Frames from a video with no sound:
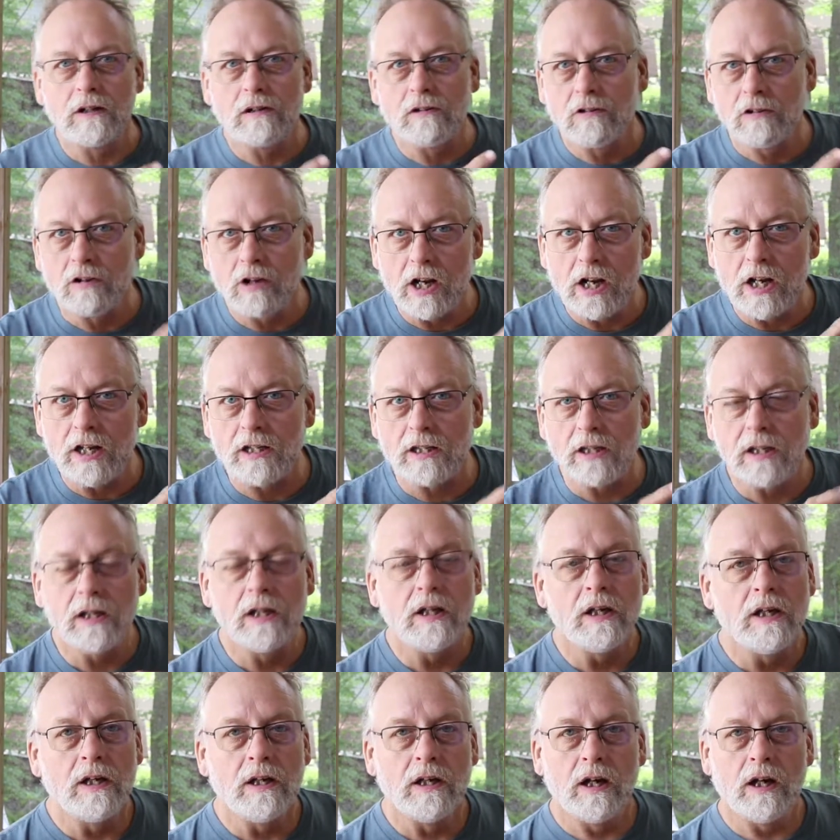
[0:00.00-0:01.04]
great
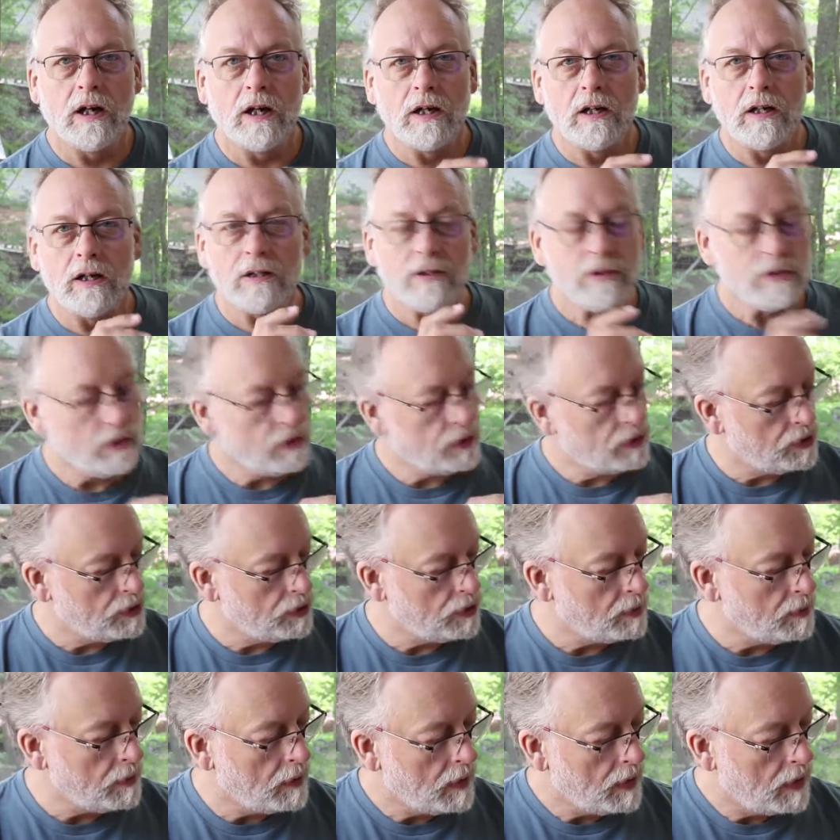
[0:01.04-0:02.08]

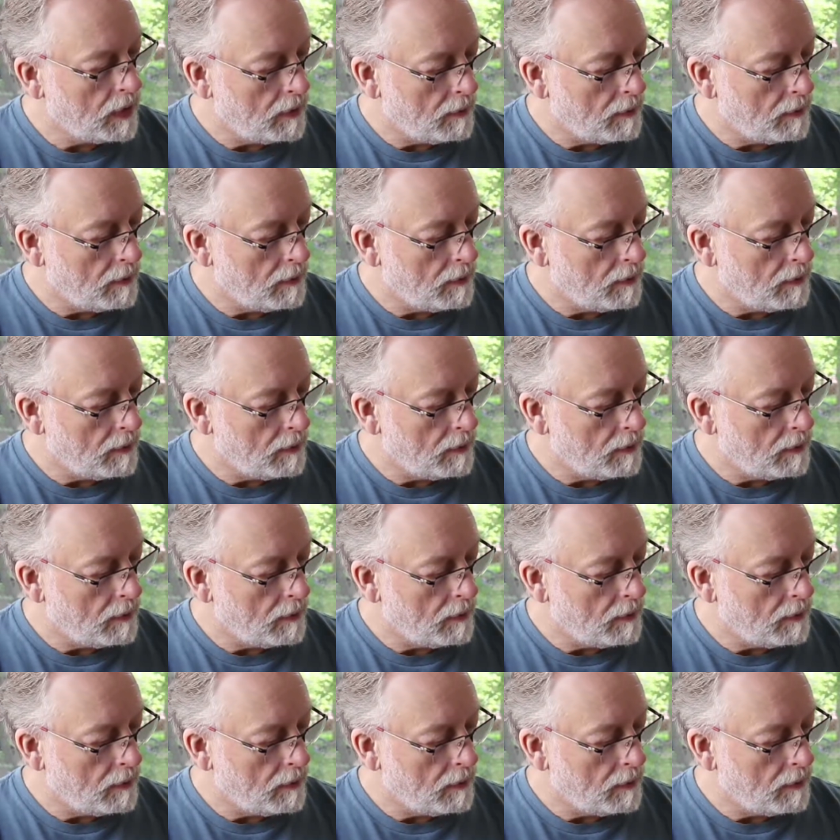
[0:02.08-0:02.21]
YouTube